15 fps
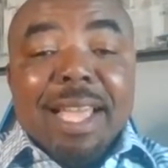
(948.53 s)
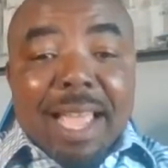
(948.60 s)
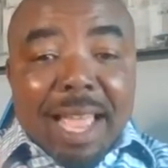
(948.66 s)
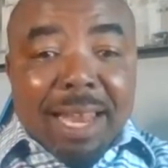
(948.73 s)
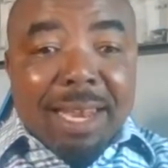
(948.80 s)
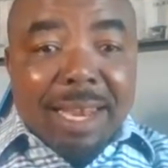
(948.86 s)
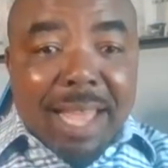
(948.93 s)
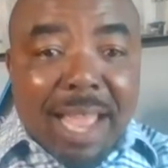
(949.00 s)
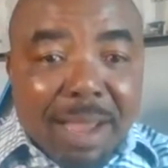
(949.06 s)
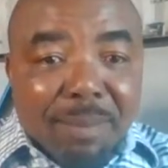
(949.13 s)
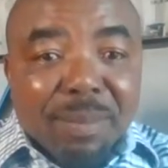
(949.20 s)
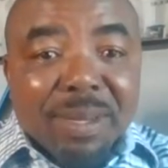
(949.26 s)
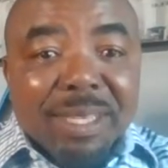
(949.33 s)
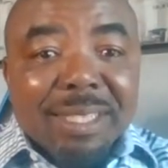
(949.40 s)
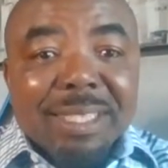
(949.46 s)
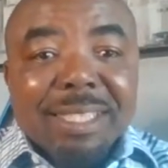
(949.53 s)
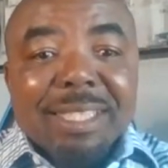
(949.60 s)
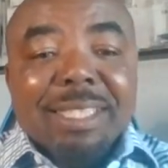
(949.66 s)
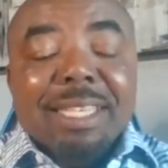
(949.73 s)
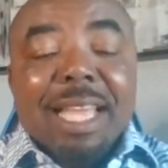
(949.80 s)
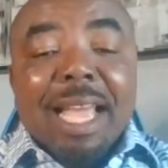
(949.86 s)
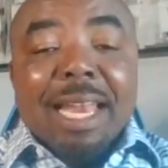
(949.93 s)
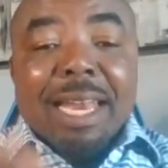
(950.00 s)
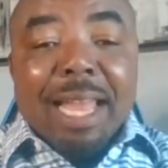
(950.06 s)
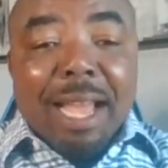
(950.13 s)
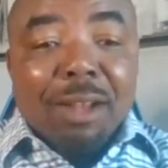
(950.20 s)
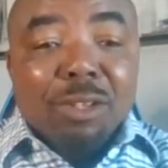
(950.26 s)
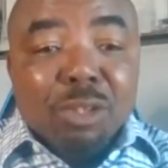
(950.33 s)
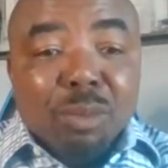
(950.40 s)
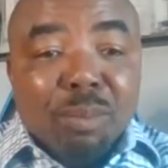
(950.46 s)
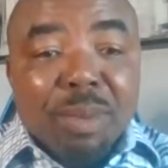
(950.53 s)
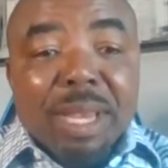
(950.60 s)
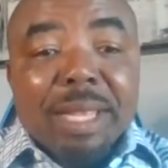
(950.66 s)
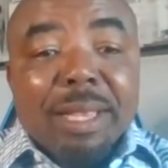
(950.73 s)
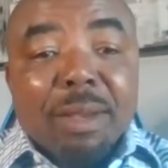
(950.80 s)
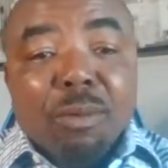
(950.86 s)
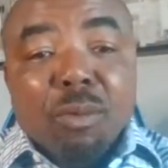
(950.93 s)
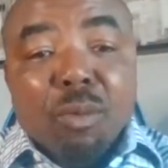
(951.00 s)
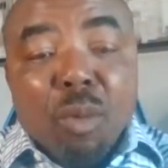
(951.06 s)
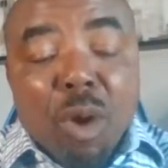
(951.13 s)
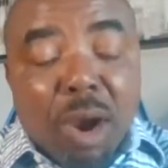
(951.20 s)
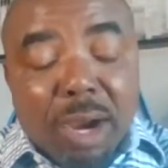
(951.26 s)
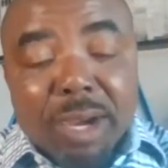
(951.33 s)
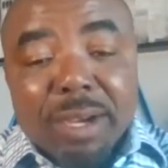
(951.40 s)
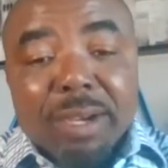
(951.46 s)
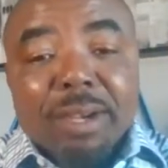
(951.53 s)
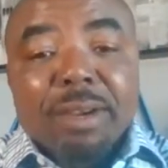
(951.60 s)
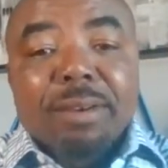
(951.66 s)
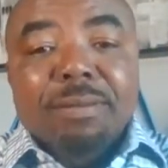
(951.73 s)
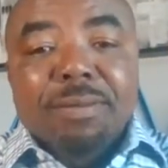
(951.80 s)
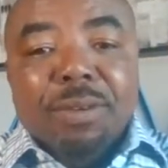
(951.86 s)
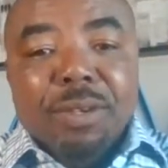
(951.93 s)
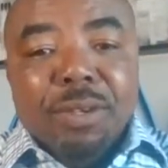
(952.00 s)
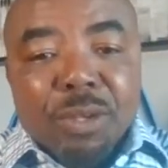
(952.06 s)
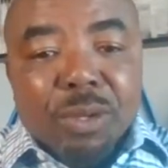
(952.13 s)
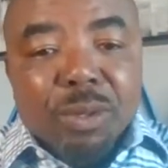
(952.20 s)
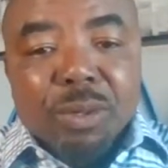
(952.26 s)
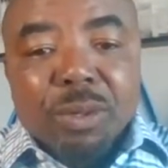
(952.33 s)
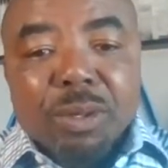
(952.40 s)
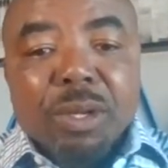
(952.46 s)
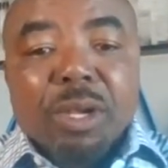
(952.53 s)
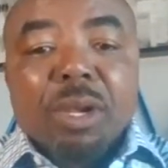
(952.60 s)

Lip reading: and liabilities and how to make them work for you